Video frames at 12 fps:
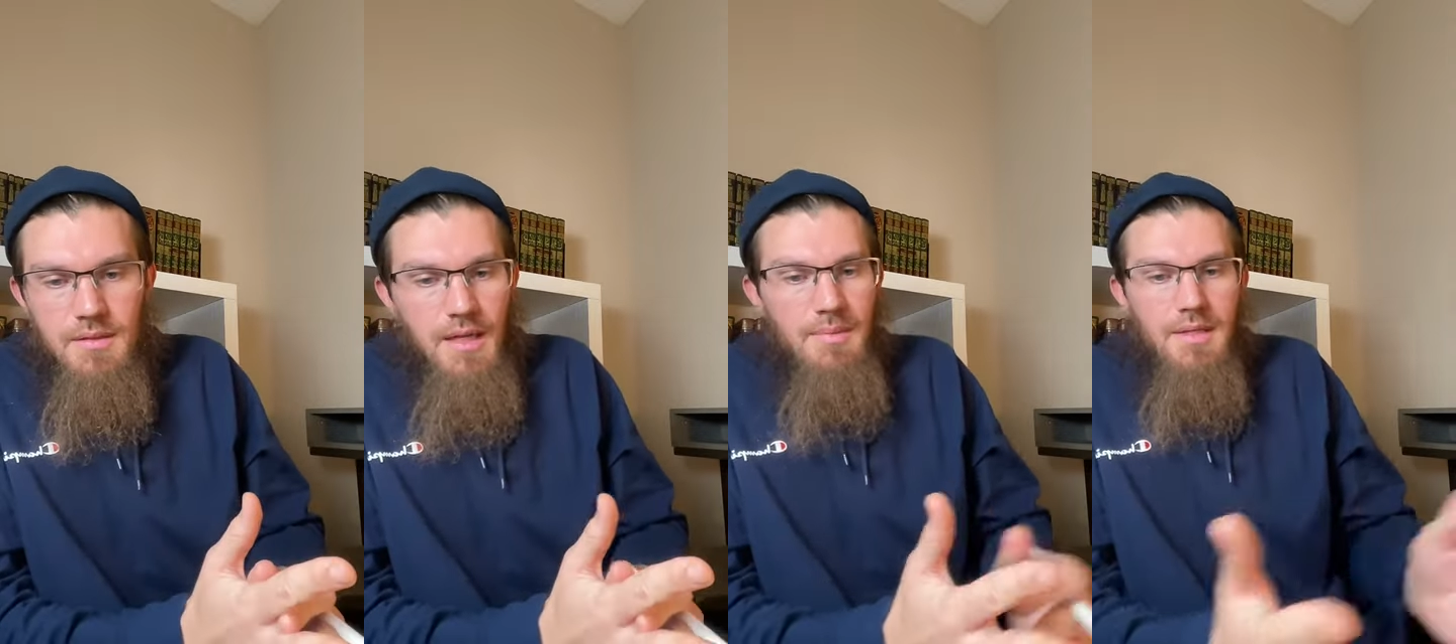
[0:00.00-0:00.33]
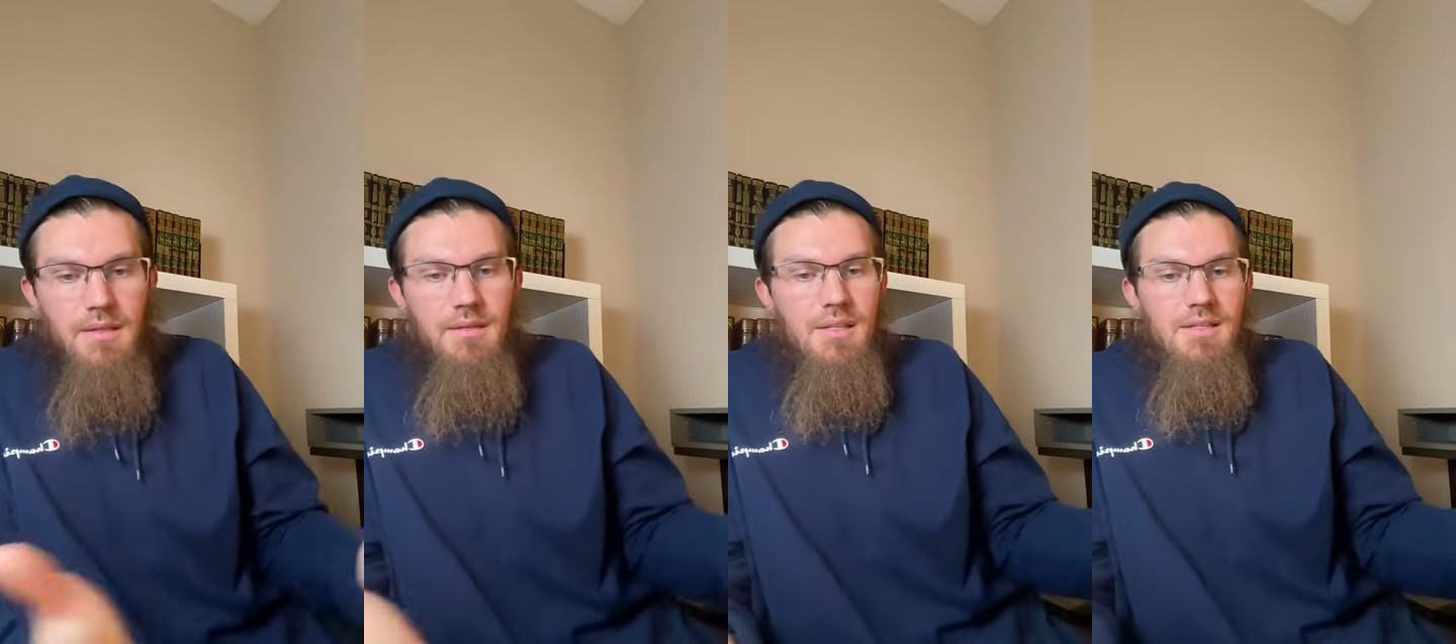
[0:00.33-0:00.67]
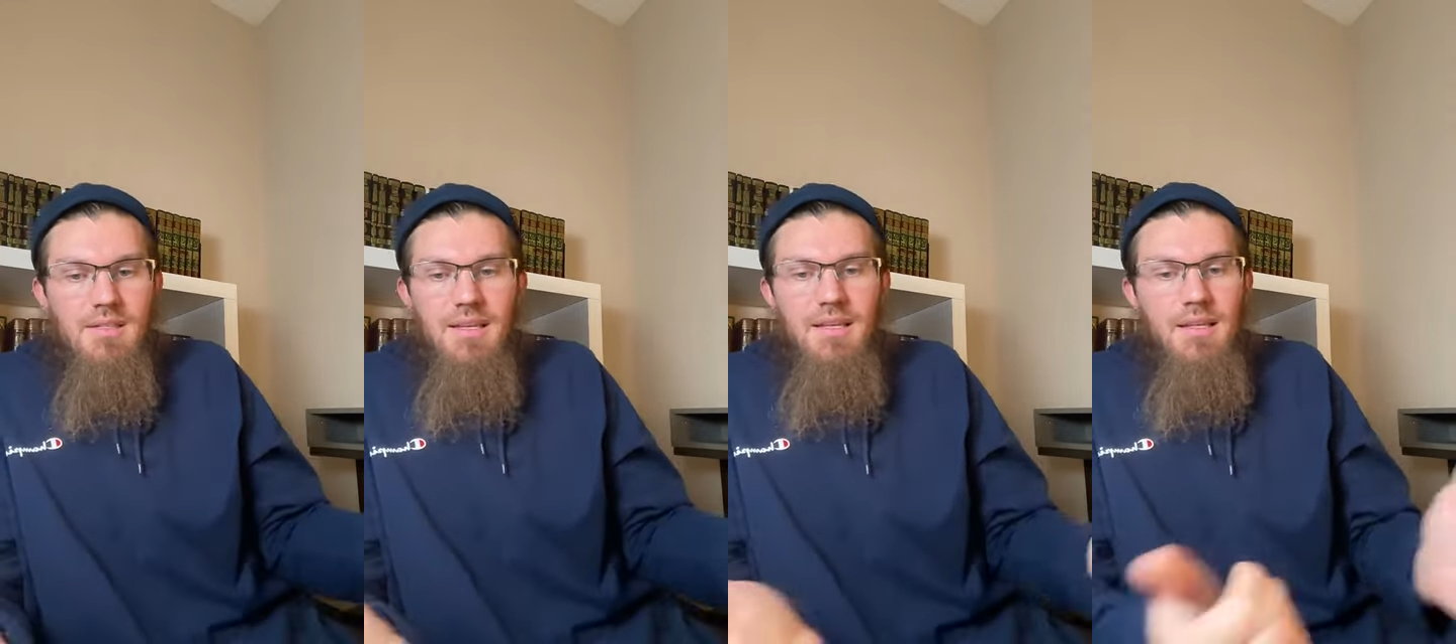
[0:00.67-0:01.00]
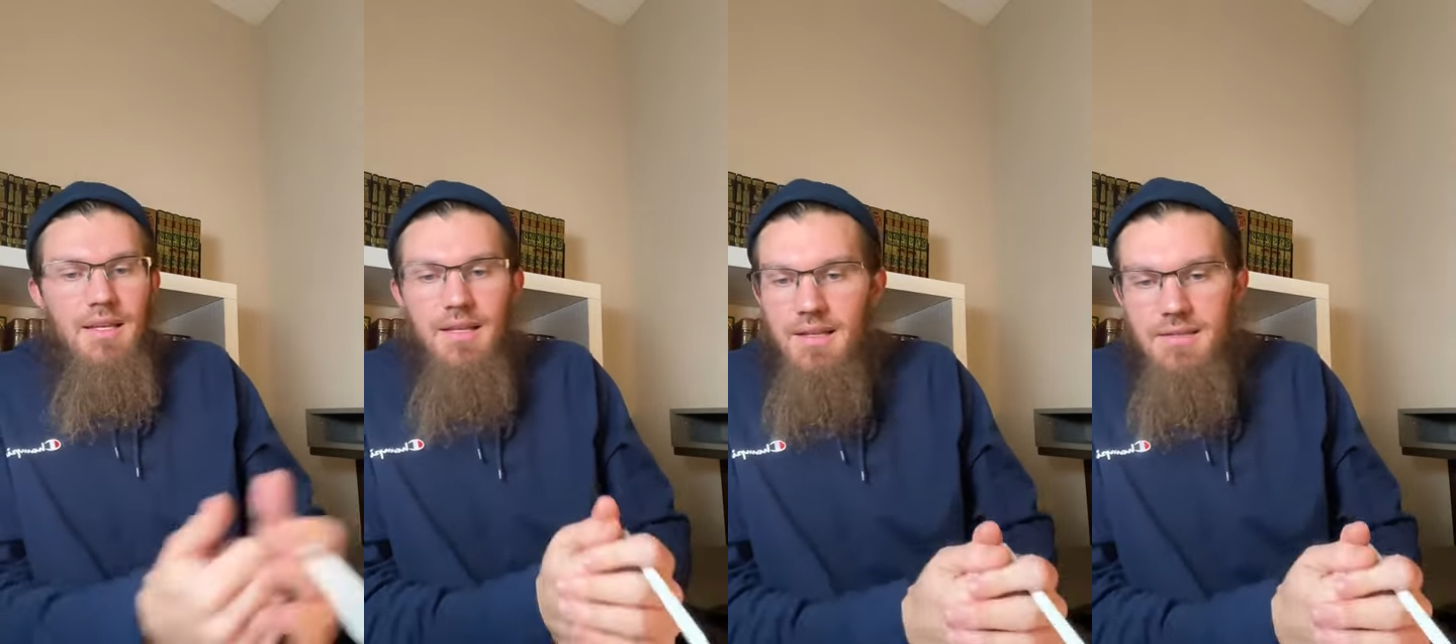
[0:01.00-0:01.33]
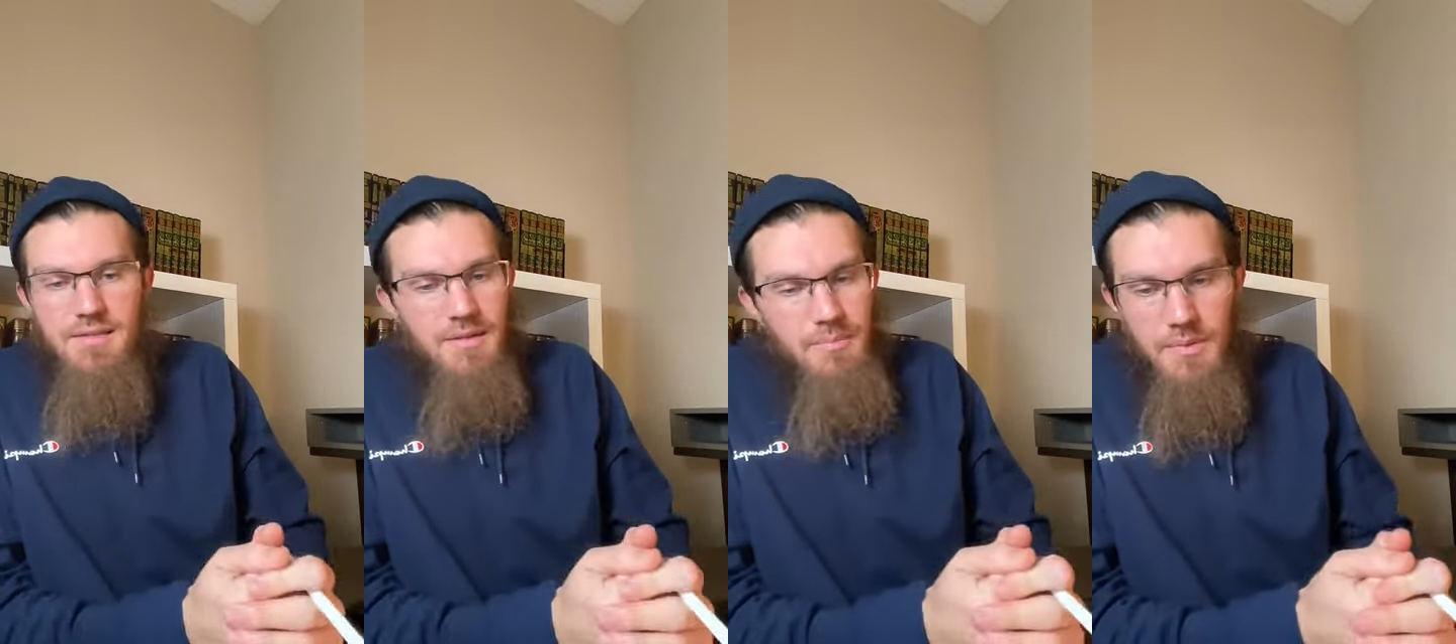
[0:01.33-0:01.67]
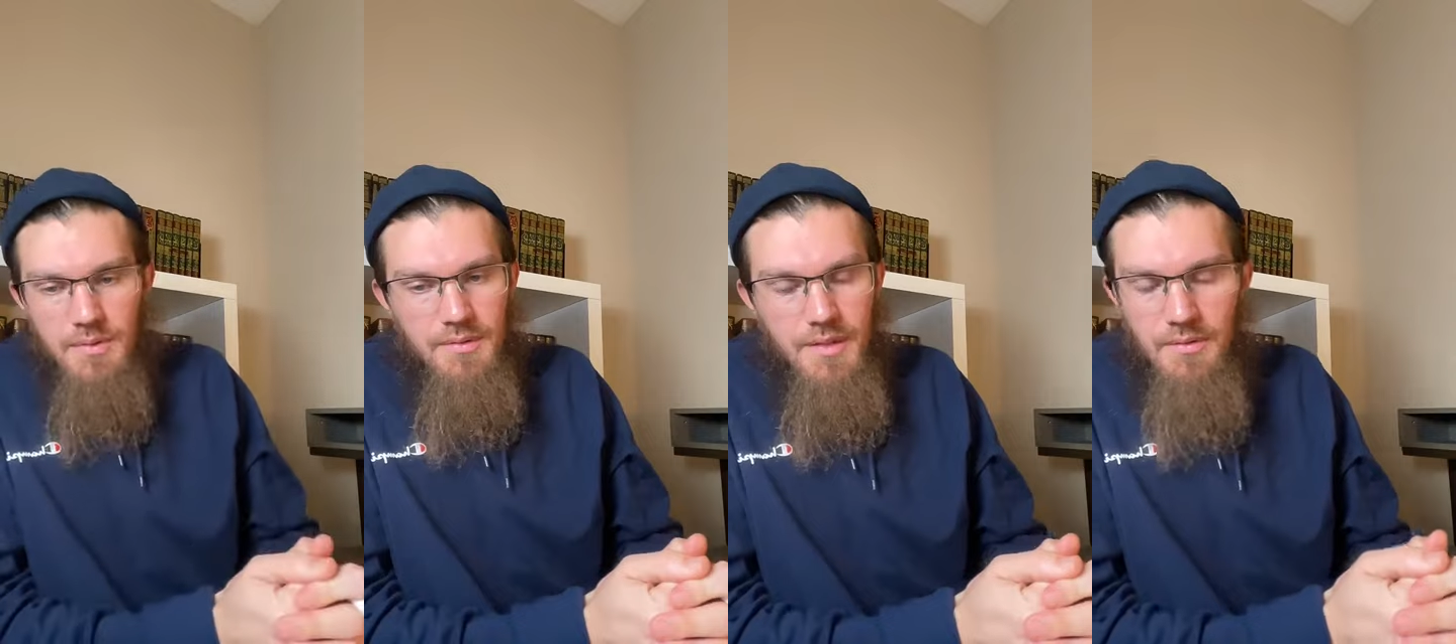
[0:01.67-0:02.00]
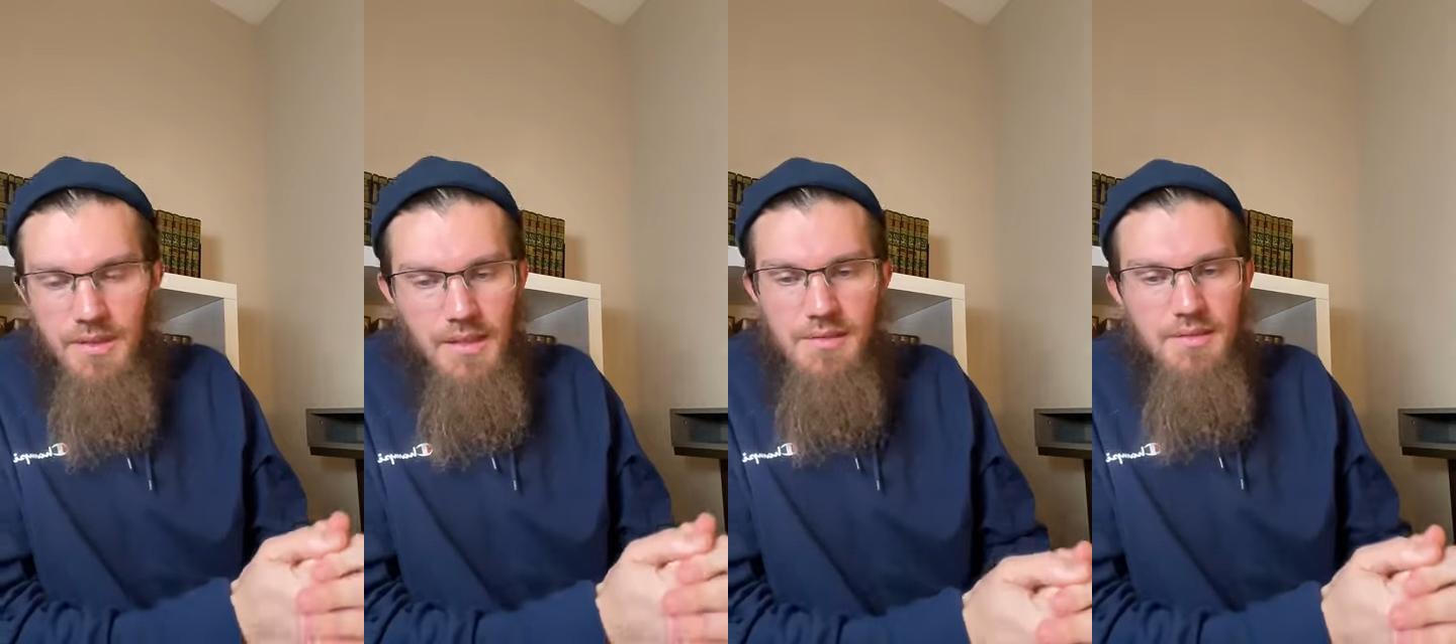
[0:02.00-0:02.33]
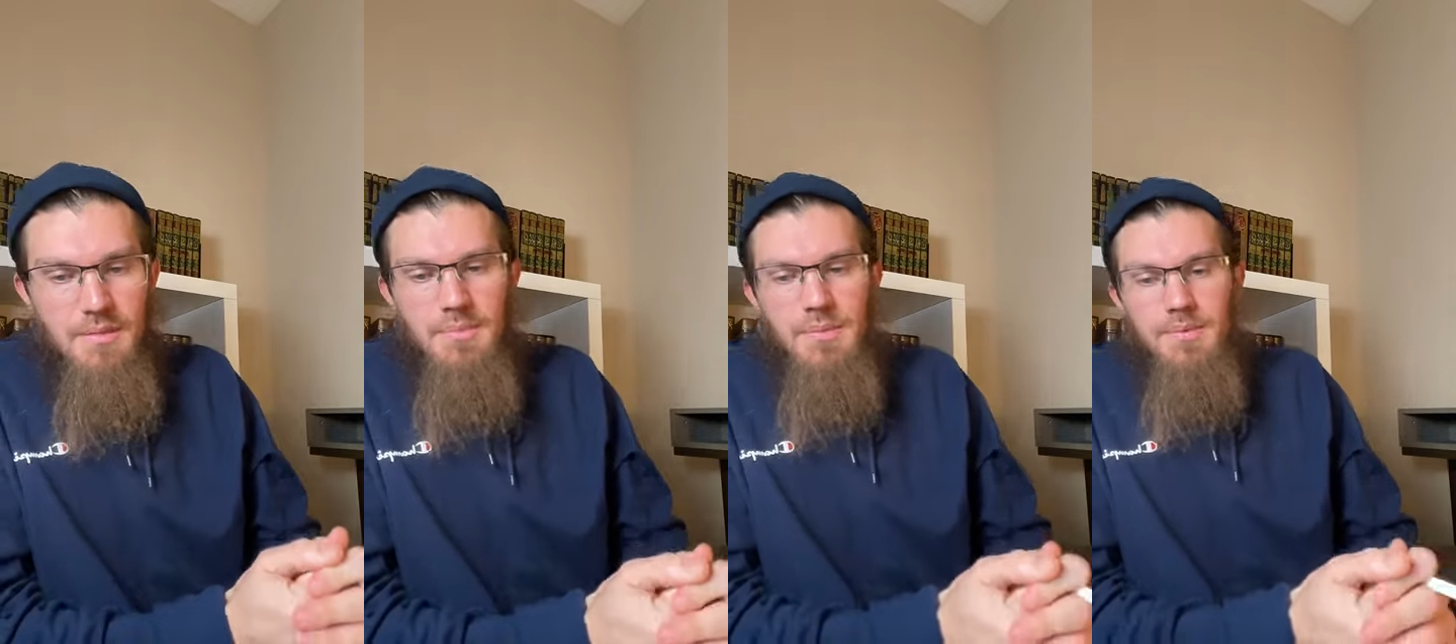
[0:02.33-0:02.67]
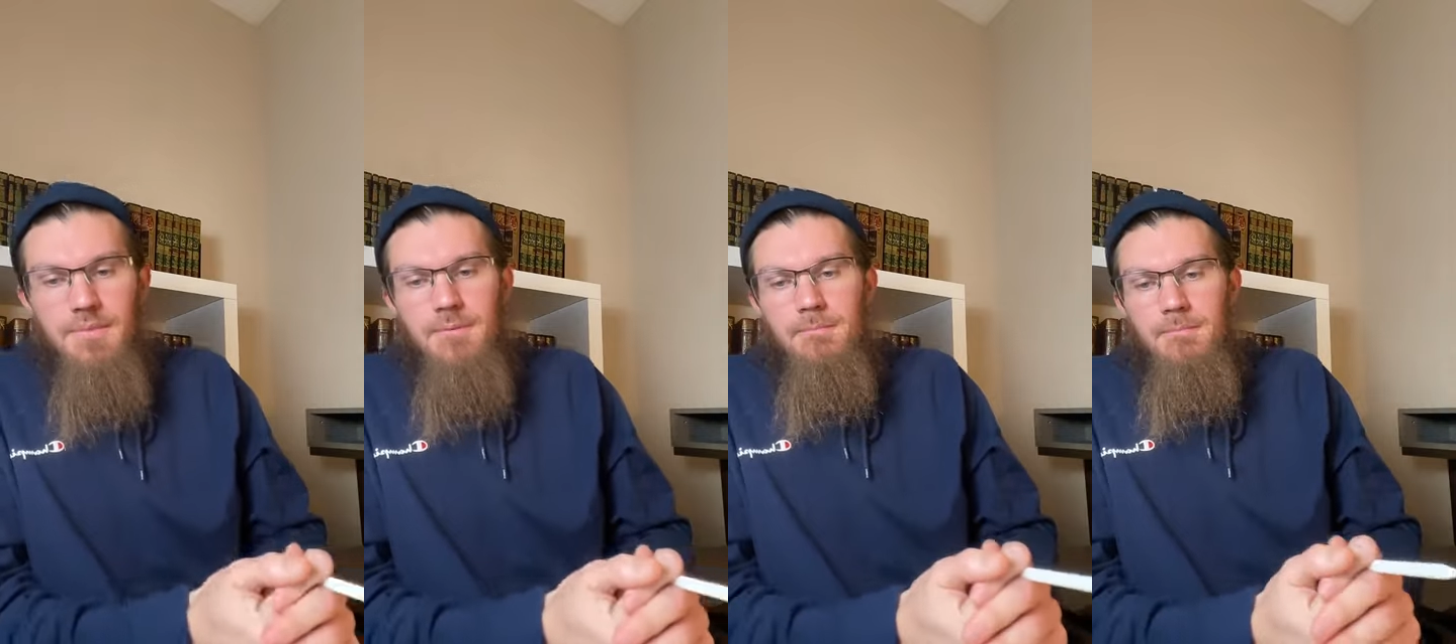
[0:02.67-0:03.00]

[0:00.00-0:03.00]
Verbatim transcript: I mean, it's simple. It really is simple.